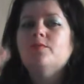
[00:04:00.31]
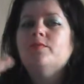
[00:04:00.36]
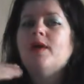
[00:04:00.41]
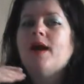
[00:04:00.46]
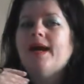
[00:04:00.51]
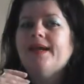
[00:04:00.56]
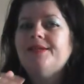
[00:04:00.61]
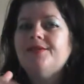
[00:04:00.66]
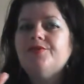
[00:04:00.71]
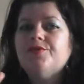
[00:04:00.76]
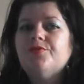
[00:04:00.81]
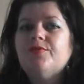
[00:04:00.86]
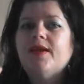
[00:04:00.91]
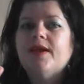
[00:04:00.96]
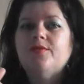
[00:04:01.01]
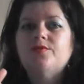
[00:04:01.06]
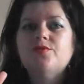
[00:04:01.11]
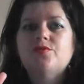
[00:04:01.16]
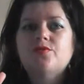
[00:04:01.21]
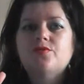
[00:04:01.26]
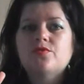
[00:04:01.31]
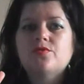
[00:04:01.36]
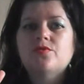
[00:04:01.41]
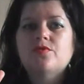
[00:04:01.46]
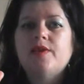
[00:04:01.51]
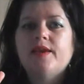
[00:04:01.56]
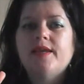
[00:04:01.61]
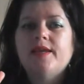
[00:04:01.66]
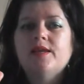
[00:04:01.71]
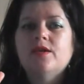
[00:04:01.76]
mind around
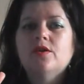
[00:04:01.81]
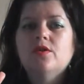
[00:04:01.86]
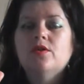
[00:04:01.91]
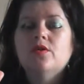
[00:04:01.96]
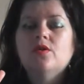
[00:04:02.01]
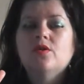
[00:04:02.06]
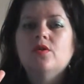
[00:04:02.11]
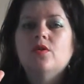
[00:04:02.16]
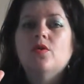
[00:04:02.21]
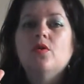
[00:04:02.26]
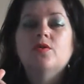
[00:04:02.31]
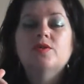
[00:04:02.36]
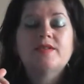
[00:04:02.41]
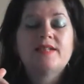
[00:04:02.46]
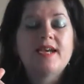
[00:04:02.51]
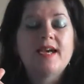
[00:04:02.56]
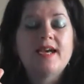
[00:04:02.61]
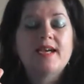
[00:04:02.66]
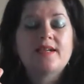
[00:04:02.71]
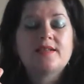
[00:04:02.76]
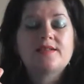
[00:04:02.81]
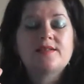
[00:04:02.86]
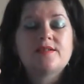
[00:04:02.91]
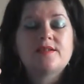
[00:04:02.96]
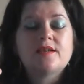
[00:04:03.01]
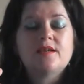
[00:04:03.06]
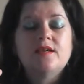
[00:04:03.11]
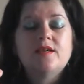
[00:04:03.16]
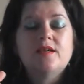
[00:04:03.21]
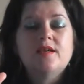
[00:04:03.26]
story or text,
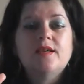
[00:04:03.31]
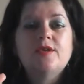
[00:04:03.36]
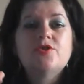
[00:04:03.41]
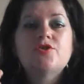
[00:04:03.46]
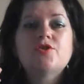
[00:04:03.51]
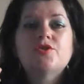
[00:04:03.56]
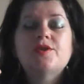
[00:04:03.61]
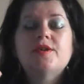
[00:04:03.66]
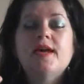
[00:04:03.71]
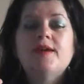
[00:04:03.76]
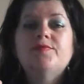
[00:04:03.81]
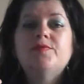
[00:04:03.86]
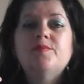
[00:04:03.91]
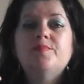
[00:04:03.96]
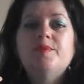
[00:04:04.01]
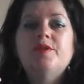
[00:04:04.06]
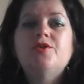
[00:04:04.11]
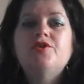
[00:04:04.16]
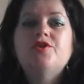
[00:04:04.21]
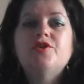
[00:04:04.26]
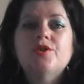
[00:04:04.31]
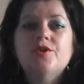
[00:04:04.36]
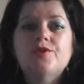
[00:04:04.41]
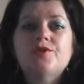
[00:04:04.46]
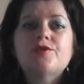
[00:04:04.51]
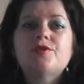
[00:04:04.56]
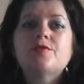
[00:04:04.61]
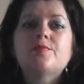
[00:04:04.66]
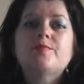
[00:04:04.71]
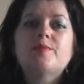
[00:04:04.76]
it should never be just
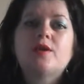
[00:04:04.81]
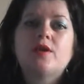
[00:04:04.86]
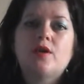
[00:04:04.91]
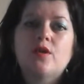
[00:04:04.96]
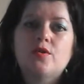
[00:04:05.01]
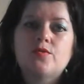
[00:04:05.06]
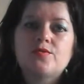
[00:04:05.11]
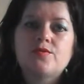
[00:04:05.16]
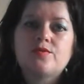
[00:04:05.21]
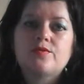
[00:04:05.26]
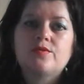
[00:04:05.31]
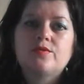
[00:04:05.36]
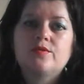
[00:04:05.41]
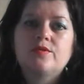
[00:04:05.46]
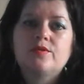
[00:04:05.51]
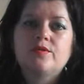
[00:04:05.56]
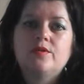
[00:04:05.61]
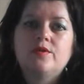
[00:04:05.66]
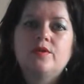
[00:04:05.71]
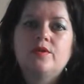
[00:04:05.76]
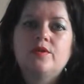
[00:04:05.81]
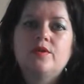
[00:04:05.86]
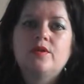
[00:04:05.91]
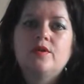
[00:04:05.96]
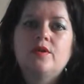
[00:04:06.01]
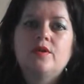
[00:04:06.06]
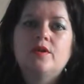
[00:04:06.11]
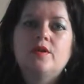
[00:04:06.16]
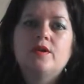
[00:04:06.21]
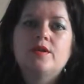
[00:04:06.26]
because.
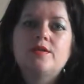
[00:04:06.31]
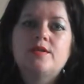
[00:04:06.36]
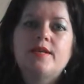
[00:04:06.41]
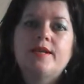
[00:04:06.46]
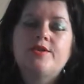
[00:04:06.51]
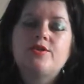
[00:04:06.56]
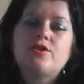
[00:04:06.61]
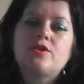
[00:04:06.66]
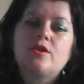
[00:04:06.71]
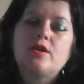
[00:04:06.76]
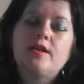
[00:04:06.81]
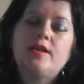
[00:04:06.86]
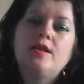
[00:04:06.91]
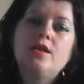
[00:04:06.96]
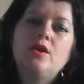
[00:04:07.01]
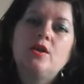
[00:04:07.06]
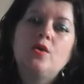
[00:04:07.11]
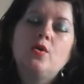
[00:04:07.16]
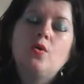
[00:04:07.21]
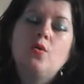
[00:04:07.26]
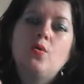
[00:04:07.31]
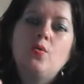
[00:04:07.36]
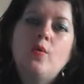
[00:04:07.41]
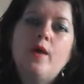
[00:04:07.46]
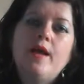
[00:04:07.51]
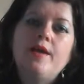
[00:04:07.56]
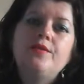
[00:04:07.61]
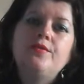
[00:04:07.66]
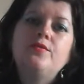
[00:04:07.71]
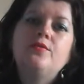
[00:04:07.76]
Essentially,
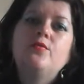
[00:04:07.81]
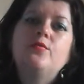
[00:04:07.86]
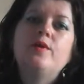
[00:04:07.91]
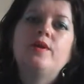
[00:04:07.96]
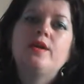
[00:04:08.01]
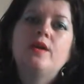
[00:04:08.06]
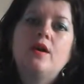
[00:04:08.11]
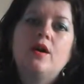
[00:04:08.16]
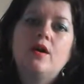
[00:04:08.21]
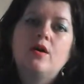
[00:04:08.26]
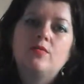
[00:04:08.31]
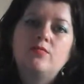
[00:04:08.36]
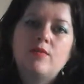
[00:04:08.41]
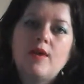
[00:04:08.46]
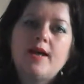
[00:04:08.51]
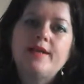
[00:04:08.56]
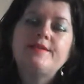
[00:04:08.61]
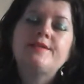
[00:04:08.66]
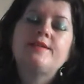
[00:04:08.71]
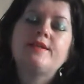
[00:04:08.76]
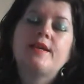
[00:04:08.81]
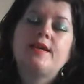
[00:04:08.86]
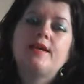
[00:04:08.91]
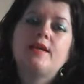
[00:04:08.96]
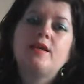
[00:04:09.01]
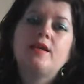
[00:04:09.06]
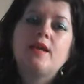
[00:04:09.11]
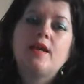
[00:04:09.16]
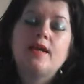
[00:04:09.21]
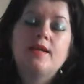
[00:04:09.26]
when we are
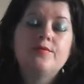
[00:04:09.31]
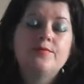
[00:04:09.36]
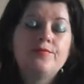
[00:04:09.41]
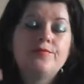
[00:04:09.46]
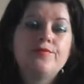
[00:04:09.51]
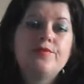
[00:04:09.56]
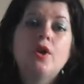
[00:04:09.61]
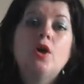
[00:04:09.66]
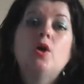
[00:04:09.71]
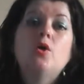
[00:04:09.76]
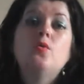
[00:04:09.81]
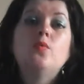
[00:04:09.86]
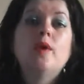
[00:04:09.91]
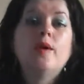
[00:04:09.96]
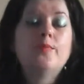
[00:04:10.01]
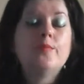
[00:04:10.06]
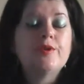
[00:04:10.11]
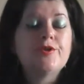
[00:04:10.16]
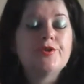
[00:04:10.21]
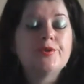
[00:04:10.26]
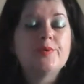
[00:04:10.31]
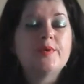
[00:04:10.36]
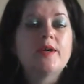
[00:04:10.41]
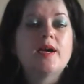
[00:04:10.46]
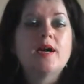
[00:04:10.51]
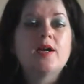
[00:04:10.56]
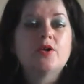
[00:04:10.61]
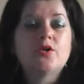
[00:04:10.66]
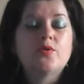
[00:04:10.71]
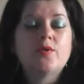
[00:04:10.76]
writing in flow, when we're doing
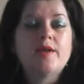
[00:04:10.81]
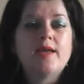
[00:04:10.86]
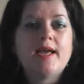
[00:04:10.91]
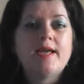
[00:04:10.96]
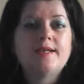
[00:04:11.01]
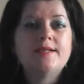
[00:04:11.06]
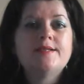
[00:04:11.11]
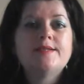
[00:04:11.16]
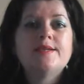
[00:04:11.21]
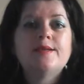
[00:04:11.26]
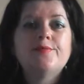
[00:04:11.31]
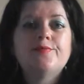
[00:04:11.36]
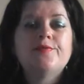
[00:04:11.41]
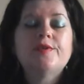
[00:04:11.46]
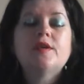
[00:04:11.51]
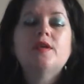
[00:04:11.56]
our creative